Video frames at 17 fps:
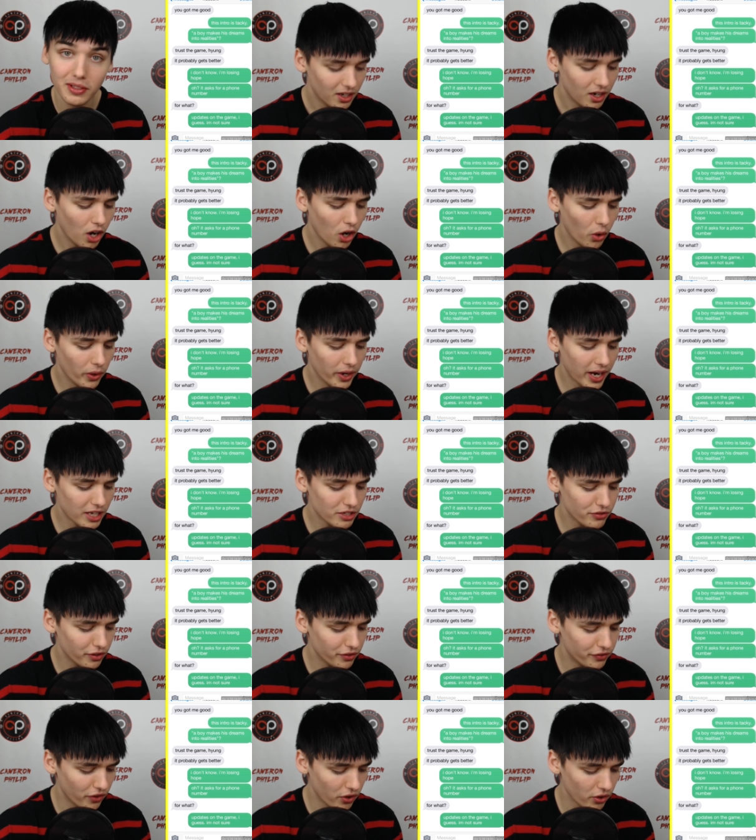Oh, it asks for
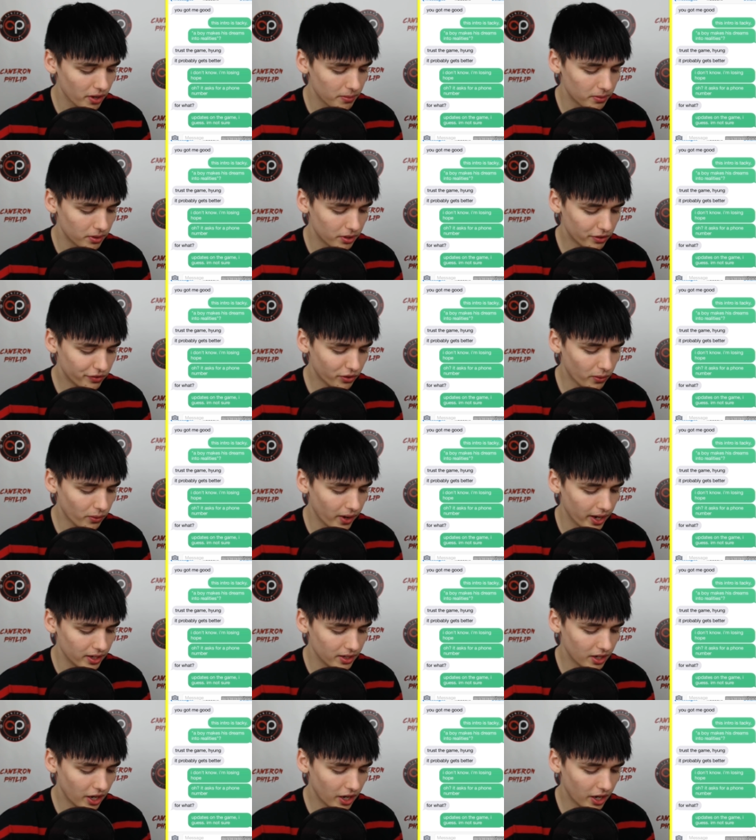a phone number. For what?